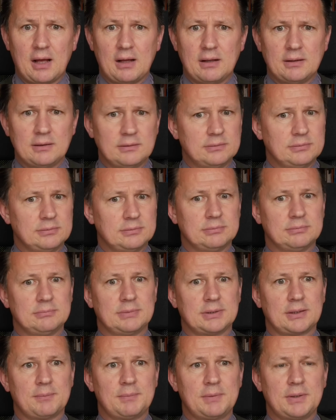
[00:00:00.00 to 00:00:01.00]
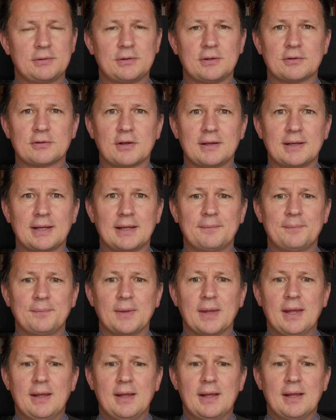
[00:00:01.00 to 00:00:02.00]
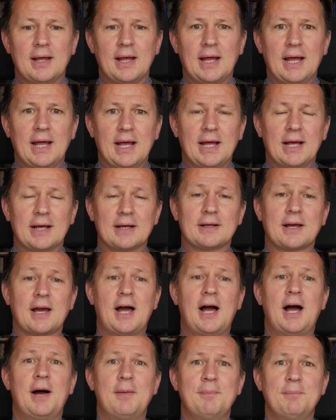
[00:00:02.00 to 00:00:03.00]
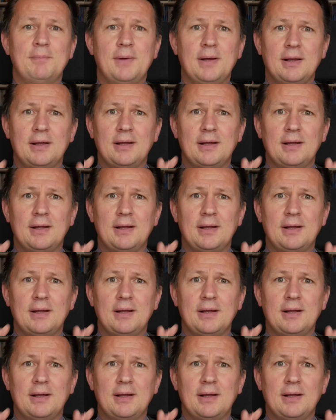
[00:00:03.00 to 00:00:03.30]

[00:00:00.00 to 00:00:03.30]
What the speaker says: my computer's just gone now, come